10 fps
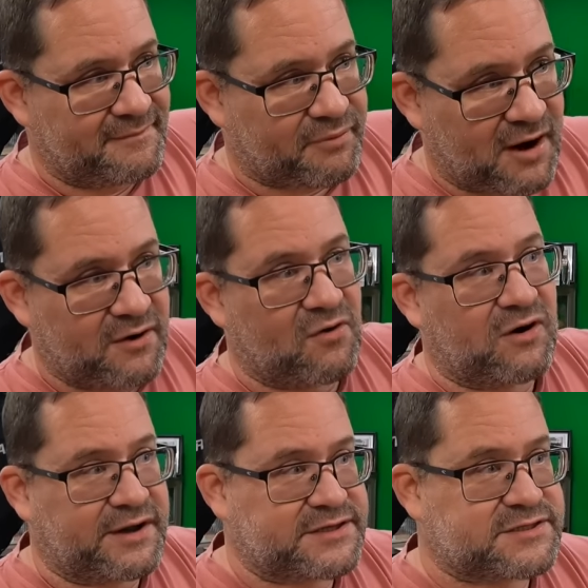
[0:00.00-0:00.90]

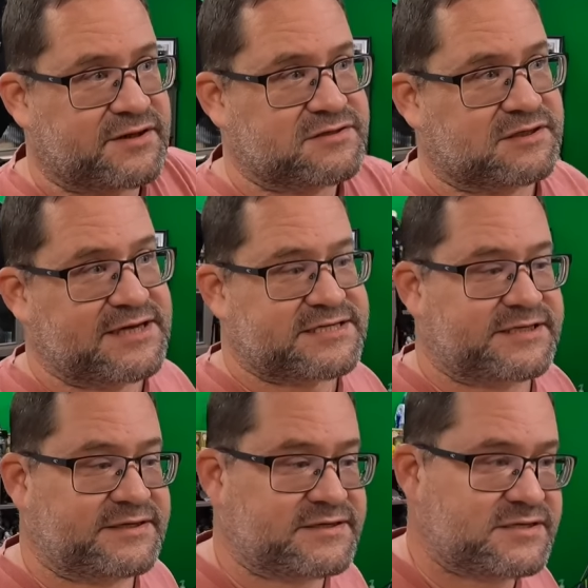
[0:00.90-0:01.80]
priority to those
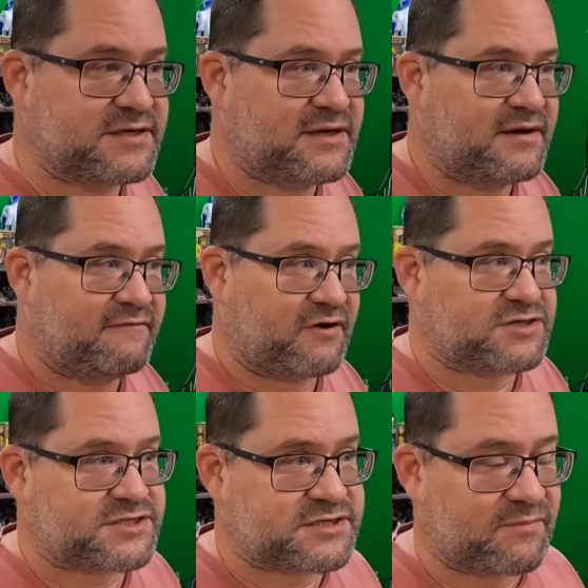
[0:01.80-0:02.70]
listings
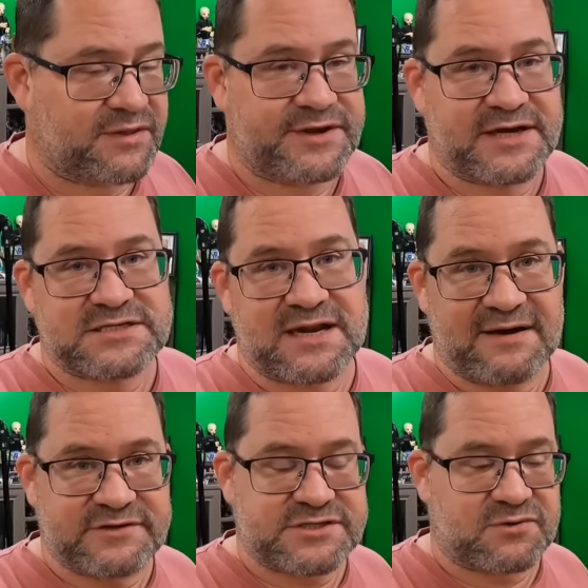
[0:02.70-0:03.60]
versus someone that doesn't
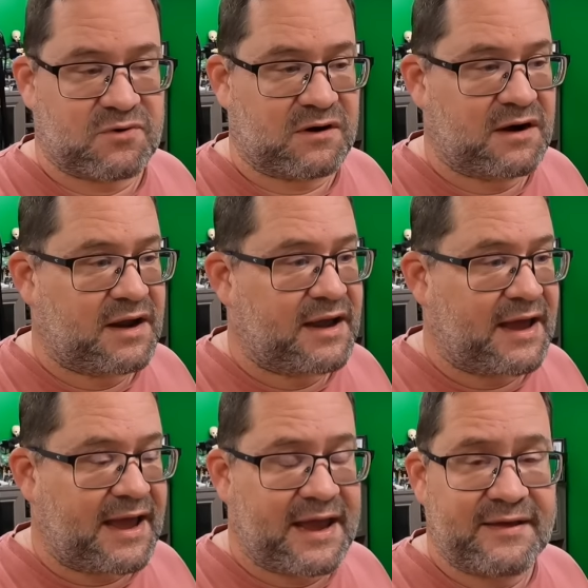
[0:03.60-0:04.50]
have a store?
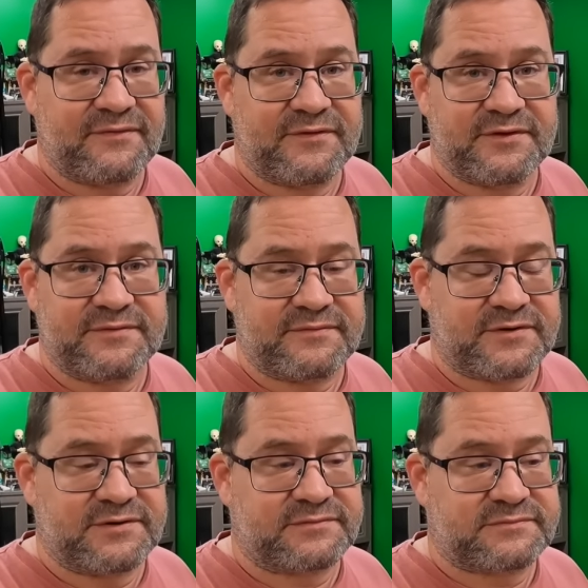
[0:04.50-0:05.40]
And the
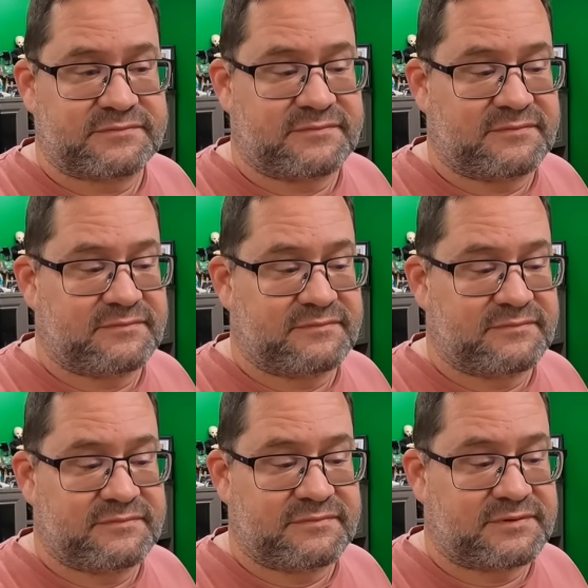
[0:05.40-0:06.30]
the
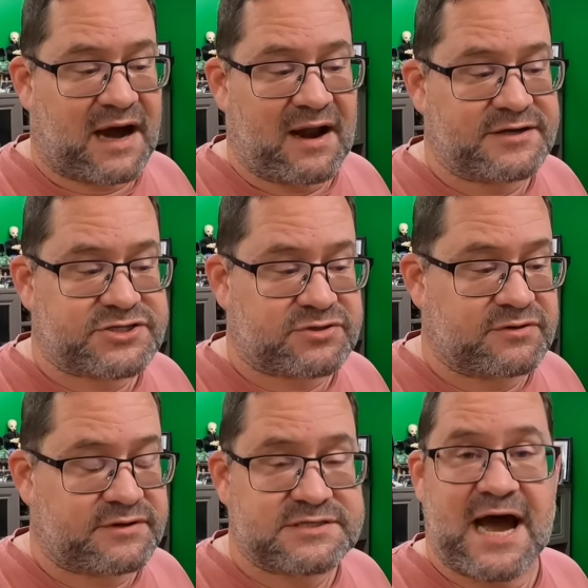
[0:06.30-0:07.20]
the honest
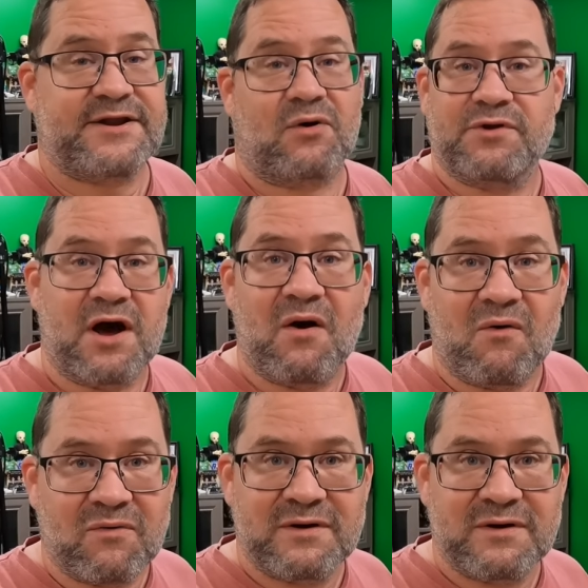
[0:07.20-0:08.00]
truth is, I don't know.